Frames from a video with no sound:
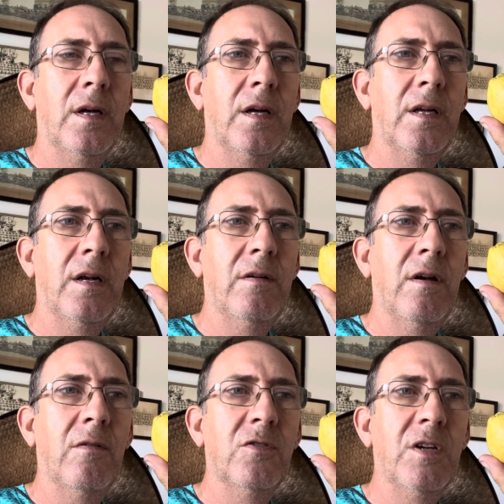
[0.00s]
I don't
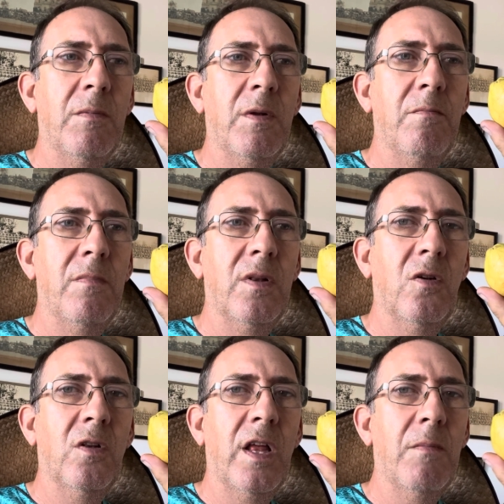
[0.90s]
know. Some of them
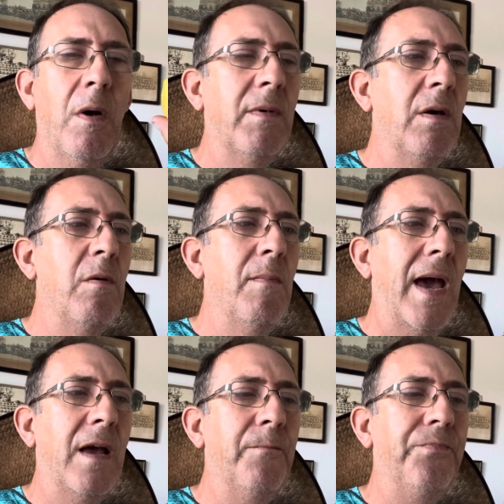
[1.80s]
look like they might be coming
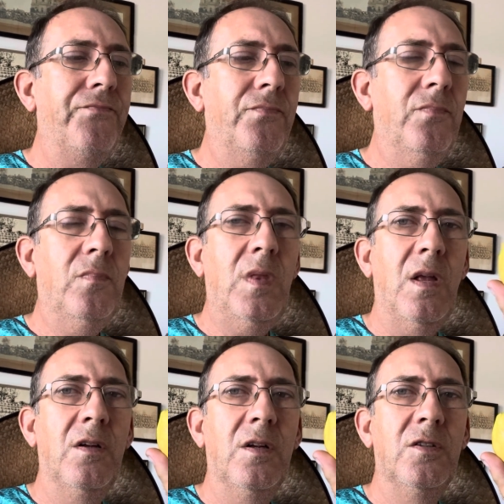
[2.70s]
back.
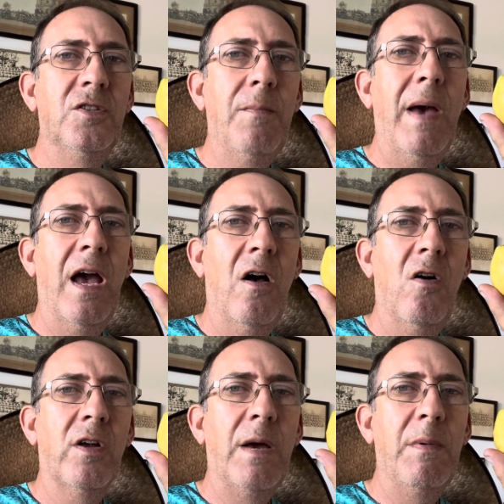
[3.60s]
Some
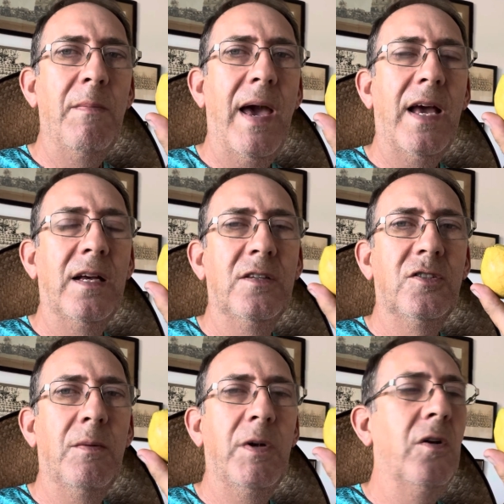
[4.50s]
are coming back,
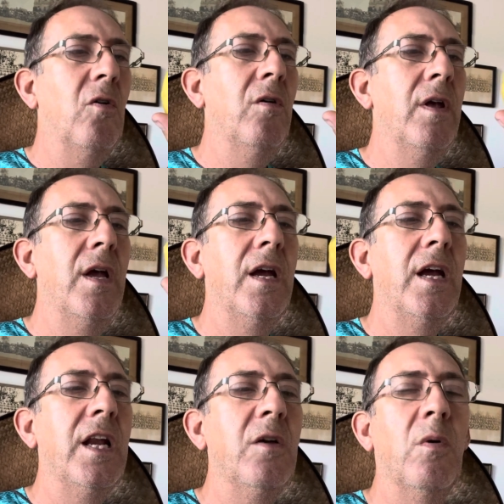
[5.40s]
some are not.
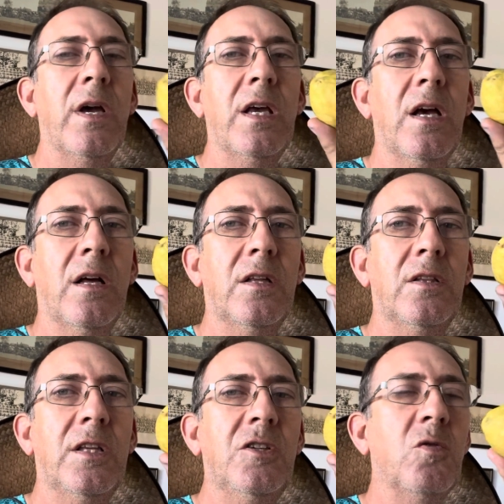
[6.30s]
Anyway,
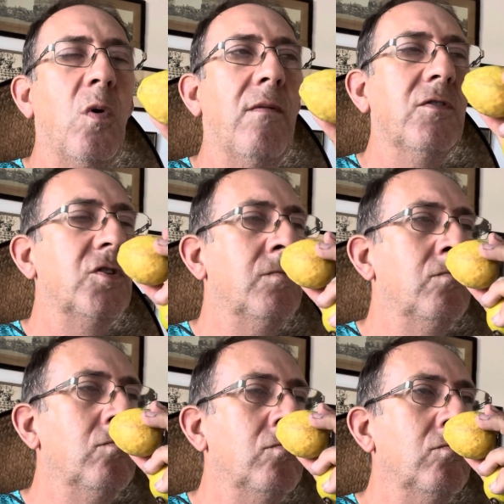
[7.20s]
these guavas,
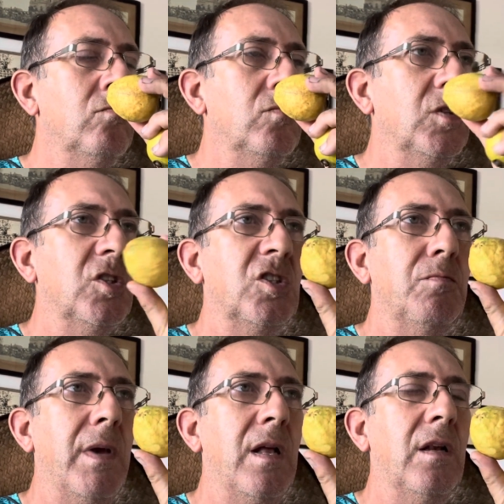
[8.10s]
the
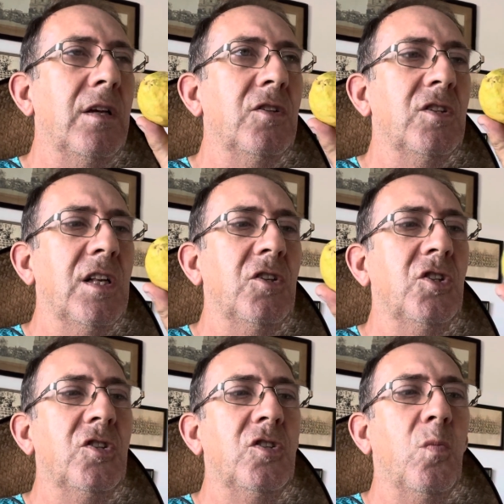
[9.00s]
smell is
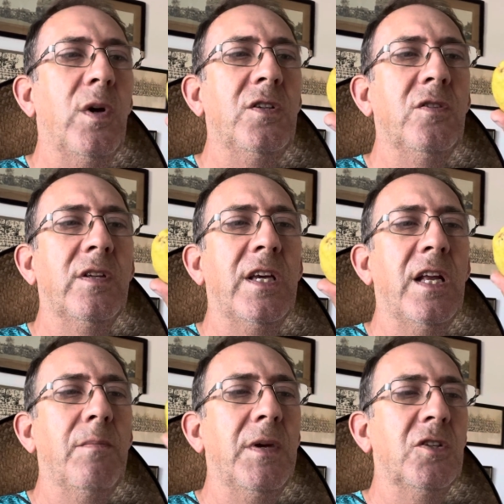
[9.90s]
delicious. Wait till they get
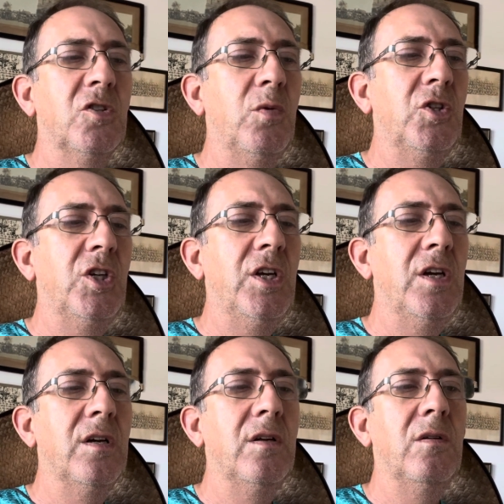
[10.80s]
a bit squishy
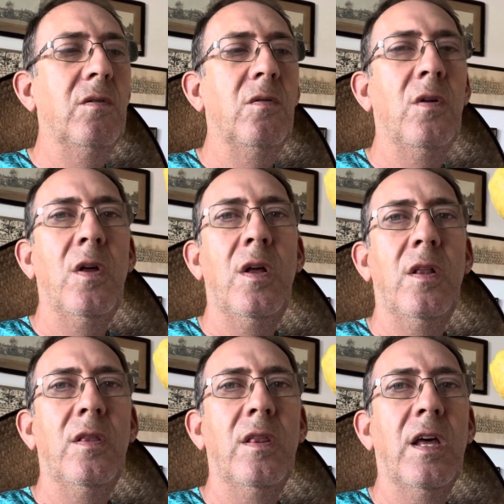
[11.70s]

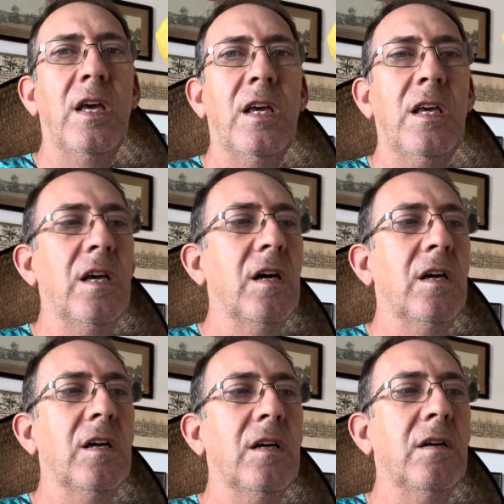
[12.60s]
they,
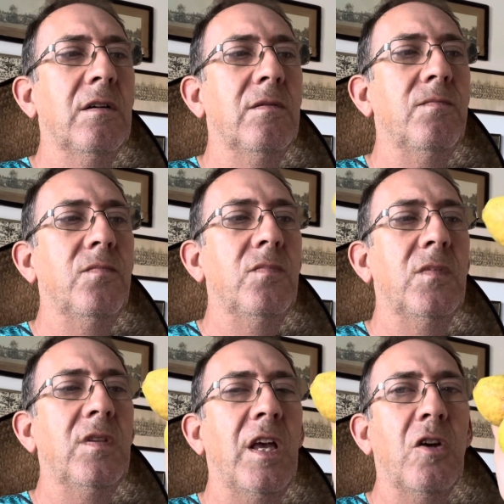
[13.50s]
uh,
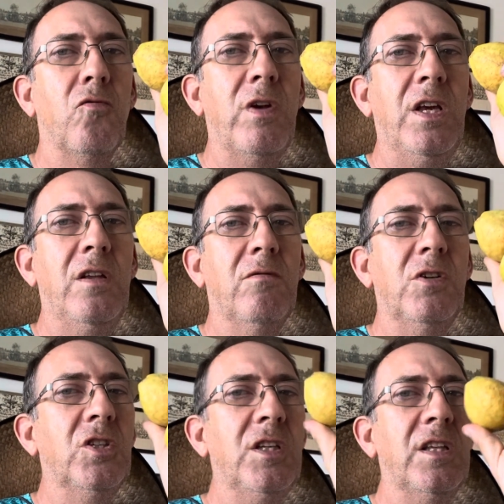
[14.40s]
they're green
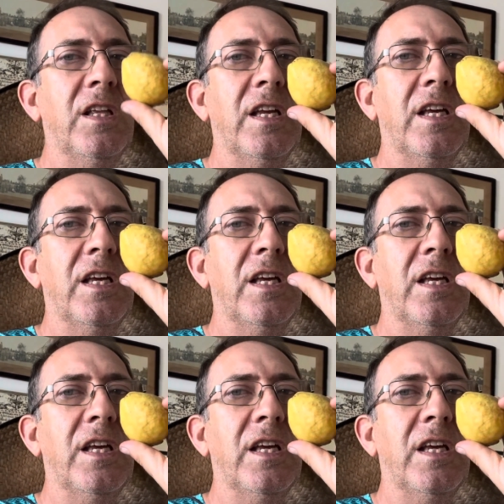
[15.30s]
originally, then they